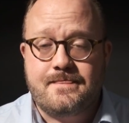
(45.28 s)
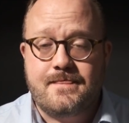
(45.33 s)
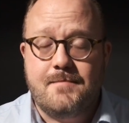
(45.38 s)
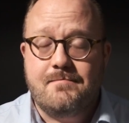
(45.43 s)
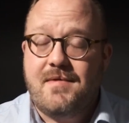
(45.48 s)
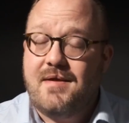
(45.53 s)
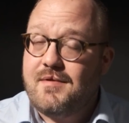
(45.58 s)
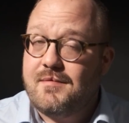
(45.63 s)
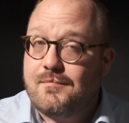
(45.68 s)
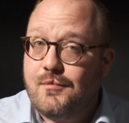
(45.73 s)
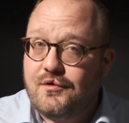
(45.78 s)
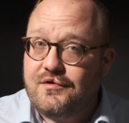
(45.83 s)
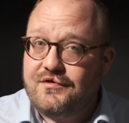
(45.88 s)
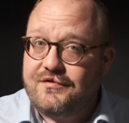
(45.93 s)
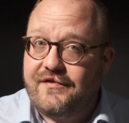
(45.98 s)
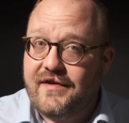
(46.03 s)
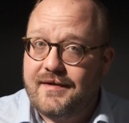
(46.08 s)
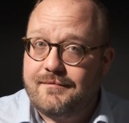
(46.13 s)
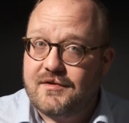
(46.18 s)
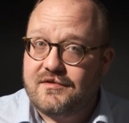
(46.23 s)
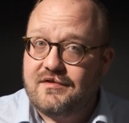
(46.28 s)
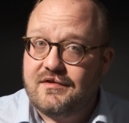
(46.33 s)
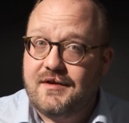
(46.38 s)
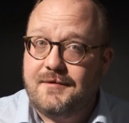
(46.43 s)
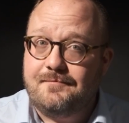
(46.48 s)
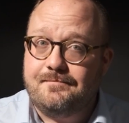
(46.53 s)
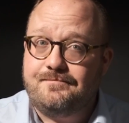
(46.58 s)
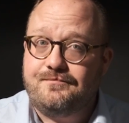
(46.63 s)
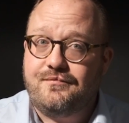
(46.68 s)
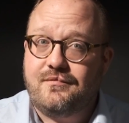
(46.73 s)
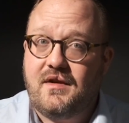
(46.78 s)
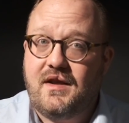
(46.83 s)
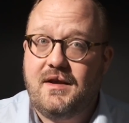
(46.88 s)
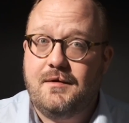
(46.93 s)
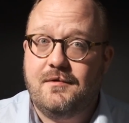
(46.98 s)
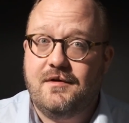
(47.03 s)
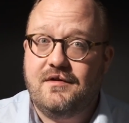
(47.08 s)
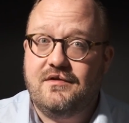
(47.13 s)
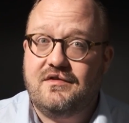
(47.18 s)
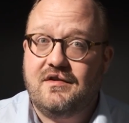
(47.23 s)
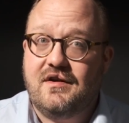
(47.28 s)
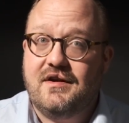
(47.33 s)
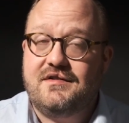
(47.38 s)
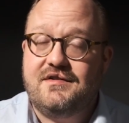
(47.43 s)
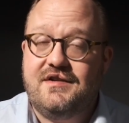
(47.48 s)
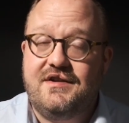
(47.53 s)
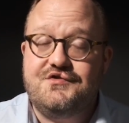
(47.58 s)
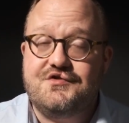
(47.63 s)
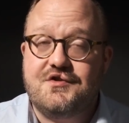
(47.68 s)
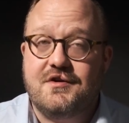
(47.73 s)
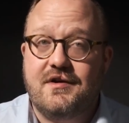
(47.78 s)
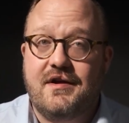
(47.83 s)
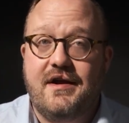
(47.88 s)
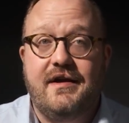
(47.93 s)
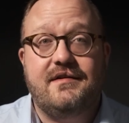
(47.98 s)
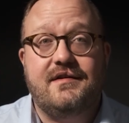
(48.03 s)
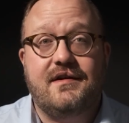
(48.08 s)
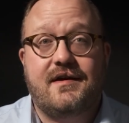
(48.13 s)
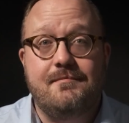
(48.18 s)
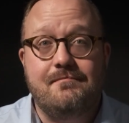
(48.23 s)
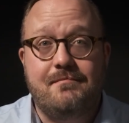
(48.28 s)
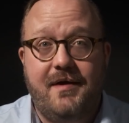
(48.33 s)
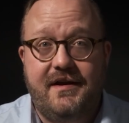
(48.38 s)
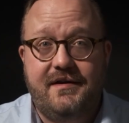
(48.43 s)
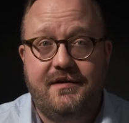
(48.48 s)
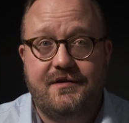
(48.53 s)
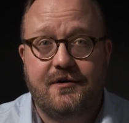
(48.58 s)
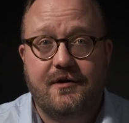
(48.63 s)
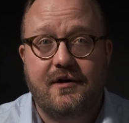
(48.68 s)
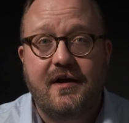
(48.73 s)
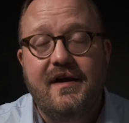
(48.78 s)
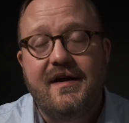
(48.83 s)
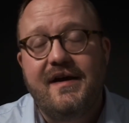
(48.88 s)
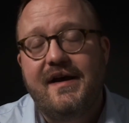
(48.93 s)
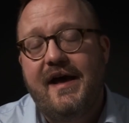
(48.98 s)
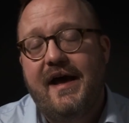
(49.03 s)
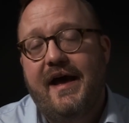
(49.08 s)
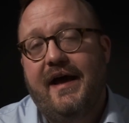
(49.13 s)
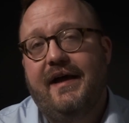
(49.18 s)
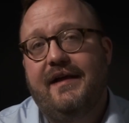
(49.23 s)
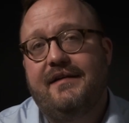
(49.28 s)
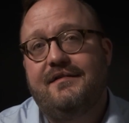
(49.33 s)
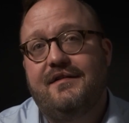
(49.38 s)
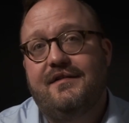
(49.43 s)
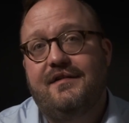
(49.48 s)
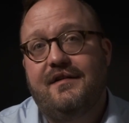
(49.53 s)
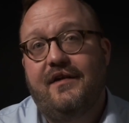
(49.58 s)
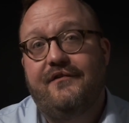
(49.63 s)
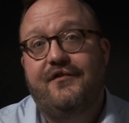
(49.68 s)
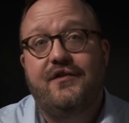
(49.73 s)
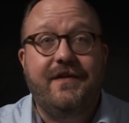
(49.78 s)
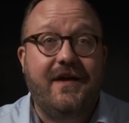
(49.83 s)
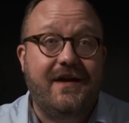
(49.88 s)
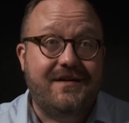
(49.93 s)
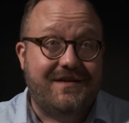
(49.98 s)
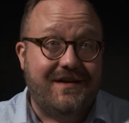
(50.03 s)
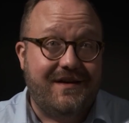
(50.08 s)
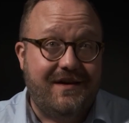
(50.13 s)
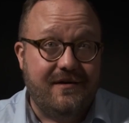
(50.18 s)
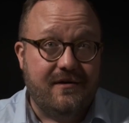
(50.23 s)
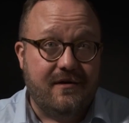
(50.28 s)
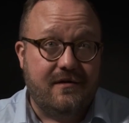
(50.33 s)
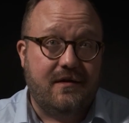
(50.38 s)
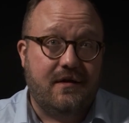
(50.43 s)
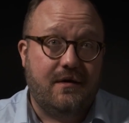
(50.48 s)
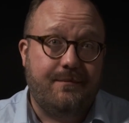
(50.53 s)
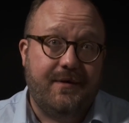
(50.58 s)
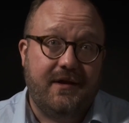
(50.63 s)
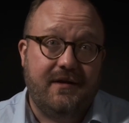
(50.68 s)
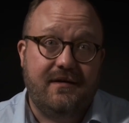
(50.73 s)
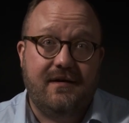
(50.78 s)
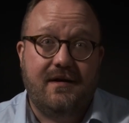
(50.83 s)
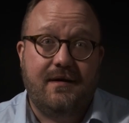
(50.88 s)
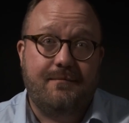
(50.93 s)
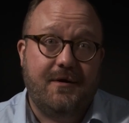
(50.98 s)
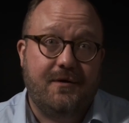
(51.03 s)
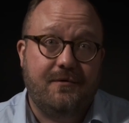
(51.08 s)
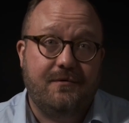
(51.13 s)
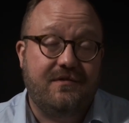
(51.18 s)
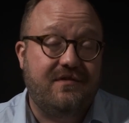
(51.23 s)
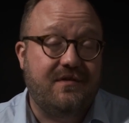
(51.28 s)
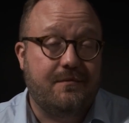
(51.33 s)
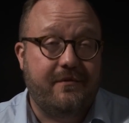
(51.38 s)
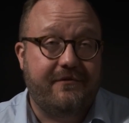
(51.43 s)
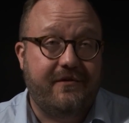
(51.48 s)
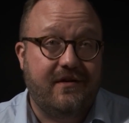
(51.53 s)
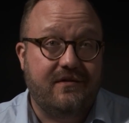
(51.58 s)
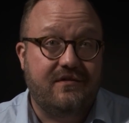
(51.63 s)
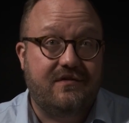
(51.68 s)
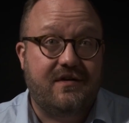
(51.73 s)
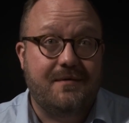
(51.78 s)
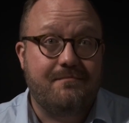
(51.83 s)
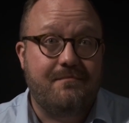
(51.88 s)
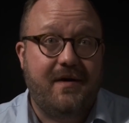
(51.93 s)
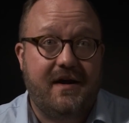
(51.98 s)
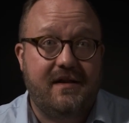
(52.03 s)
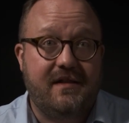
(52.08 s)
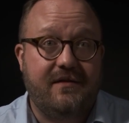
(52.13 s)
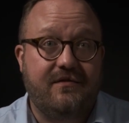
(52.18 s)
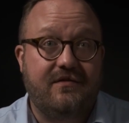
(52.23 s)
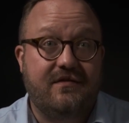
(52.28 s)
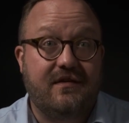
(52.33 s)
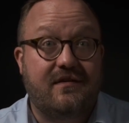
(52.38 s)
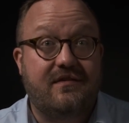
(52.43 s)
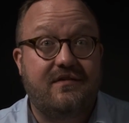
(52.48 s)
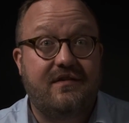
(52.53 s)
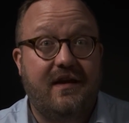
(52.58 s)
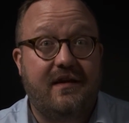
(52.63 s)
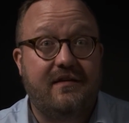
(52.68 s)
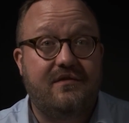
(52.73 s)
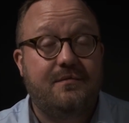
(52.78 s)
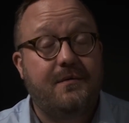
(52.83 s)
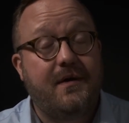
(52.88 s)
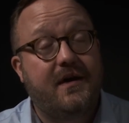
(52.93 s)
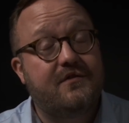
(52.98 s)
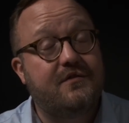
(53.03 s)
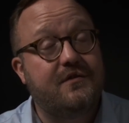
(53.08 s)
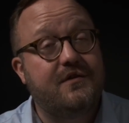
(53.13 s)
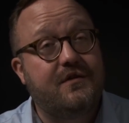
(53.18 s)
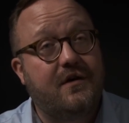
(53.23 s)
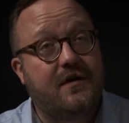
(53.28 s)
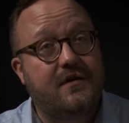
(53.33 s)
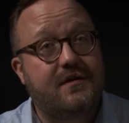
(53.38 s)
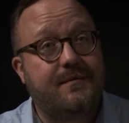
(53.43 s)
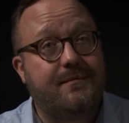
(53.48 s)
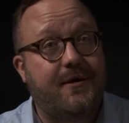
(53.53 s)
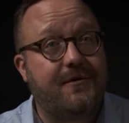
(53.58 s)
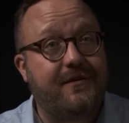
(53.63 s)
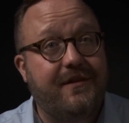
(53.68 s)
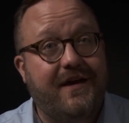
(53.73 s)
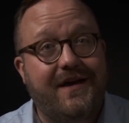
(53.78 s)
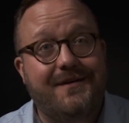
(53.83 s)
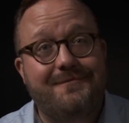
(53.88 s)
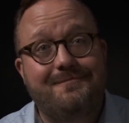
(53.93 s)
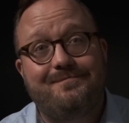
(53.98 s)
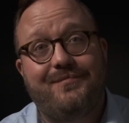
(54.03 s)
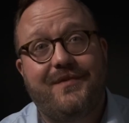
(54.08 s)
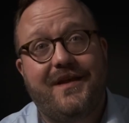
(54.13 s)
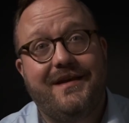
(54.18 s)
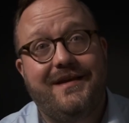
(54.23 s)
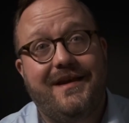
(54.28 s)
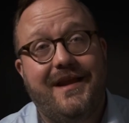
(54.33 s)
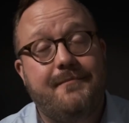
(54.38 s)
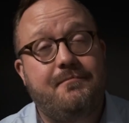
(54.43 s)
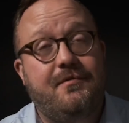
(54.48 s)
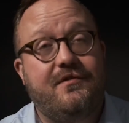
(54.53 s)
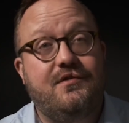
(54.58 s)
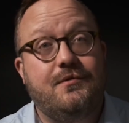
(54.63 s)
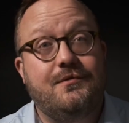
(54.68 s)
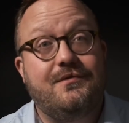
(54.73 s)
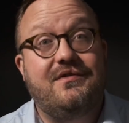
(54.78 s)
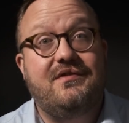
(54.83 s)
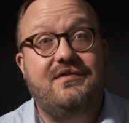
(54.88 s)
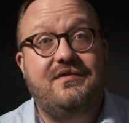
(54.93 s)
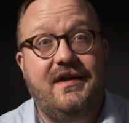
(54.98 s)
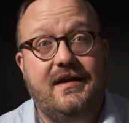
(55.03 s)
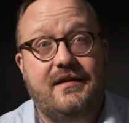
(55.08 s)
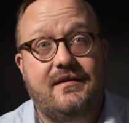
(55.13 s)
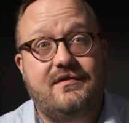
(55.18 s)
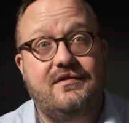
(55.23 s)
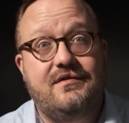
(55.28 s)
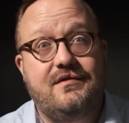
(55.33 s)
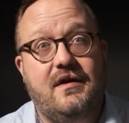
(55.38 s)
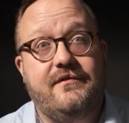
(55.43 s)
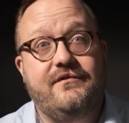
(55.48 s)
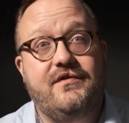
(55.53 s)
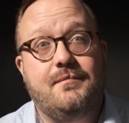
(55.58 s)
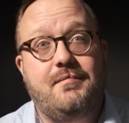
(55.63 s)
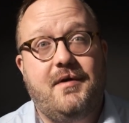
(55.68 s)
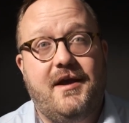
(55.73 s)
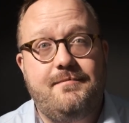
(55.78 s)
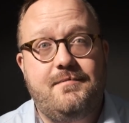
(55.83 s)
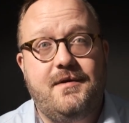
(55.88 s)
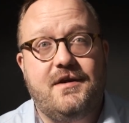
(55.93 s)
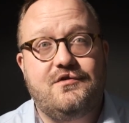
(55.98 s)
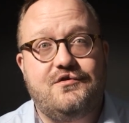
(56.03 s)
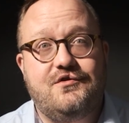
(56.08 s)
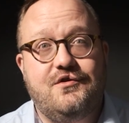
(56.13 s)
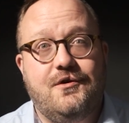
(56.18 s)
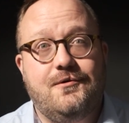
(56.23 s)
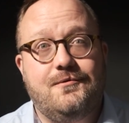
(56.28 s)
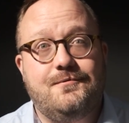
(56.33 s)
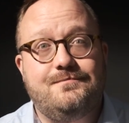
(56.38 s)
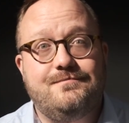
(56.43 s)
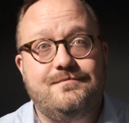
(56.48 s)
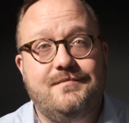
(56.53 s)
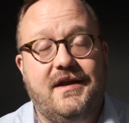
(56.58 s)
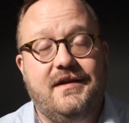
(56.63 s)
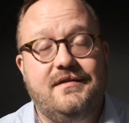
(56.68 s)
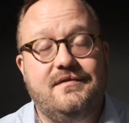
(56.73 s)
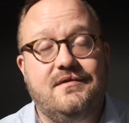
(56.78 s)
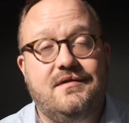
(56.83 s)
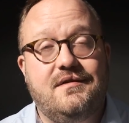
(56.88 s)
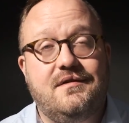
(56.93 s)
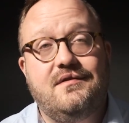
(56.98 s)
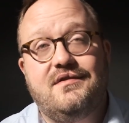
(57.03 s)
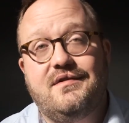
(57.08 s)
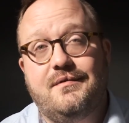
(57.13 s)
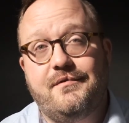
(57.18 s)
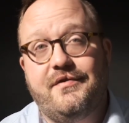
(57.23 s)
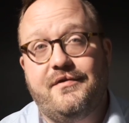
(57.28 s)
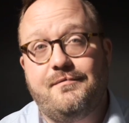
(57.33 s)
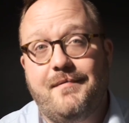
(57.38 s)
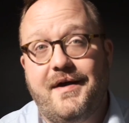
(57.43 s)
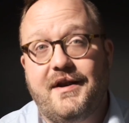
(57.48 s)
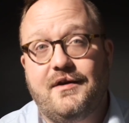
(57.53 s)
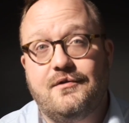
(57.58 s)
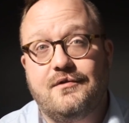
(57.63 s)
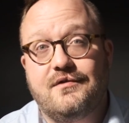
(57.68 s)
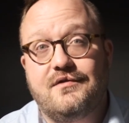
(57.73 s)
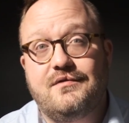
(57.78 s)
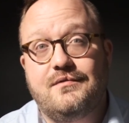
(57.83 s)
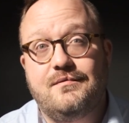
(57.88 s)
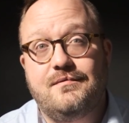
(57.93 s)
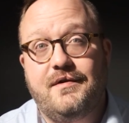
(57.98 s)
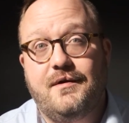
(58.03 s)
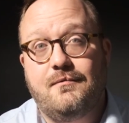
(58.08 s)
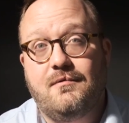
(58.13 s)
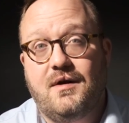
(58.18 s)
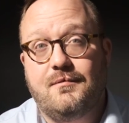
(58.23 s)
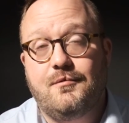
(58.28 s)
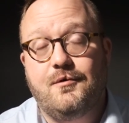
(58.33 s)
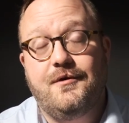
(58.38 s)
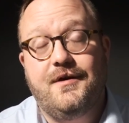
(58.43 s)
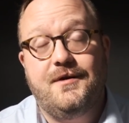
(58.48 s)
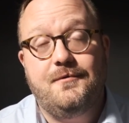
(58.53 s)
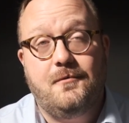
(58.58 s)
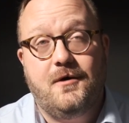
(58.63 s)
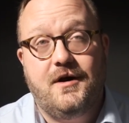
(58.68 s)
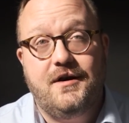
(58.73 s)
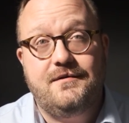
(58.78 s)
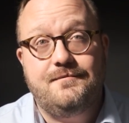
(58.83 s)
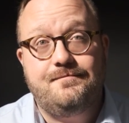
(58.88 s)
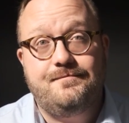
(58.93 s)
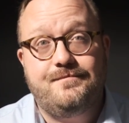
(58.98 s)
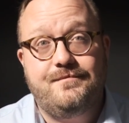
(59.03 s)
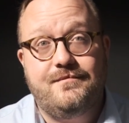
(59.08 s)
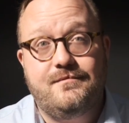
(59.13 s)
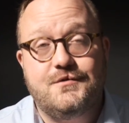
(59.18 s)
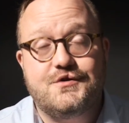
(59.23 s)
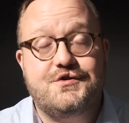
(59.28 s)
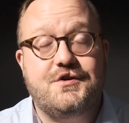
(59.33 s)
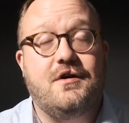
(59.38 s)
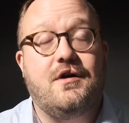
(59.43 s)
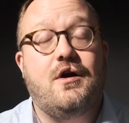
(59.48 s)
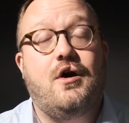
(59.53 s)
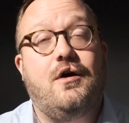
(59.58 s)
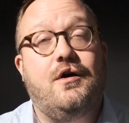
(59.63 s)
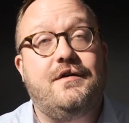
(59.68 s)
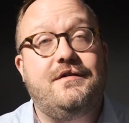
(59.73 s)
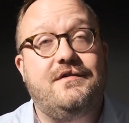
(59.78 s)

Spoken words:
Maybe most famously, he was a teacher and a competitor. And if you'd like to hear a little bit about some of his competitive success, we actually talked about that in episode 6 of the Piping Show and some of the medals that Robert Reid won, which are on